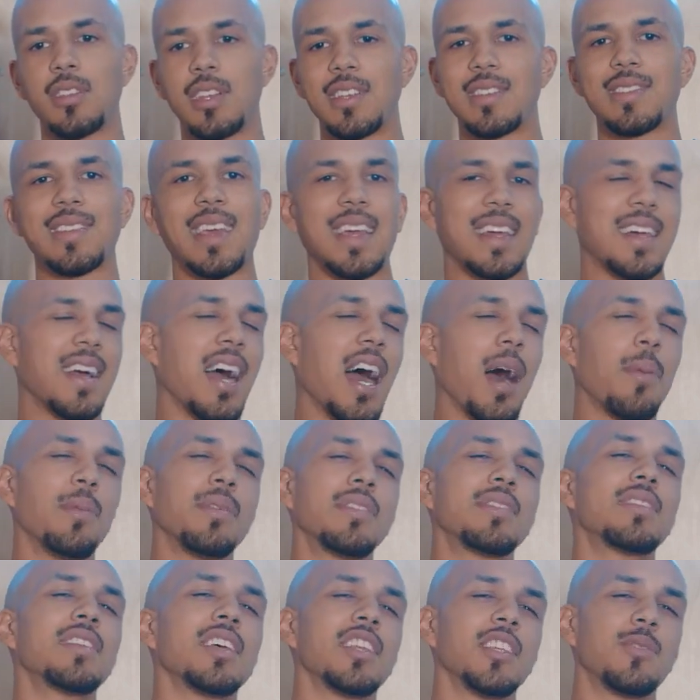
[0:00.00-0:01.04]
It's like common
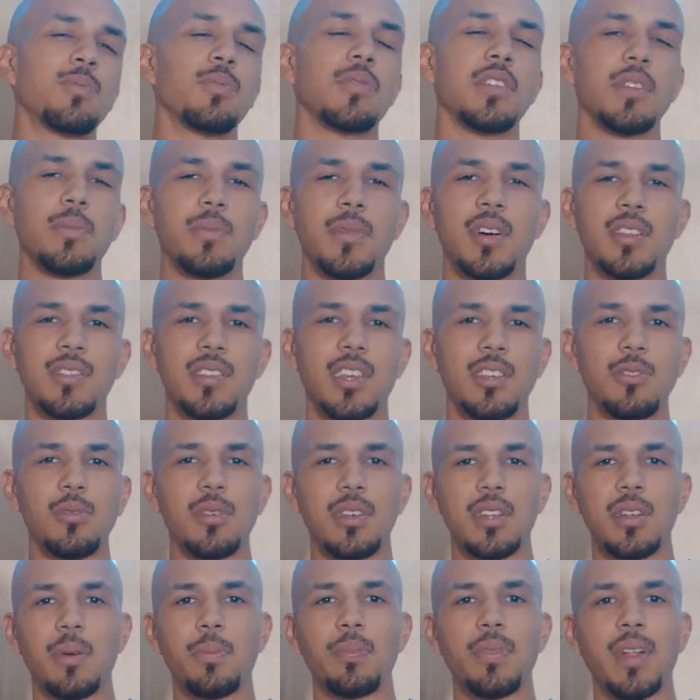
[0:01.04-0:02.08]
sense pretty much. Like, you
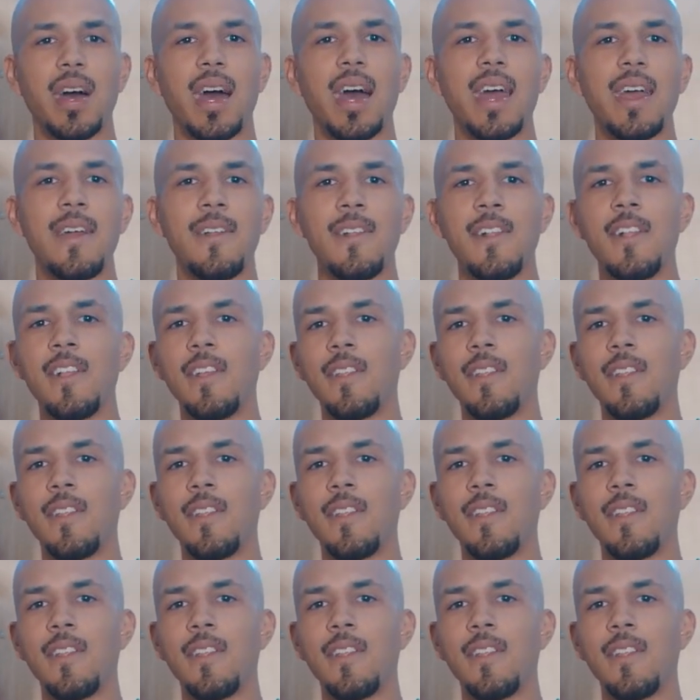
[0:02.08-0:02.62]
can apply it.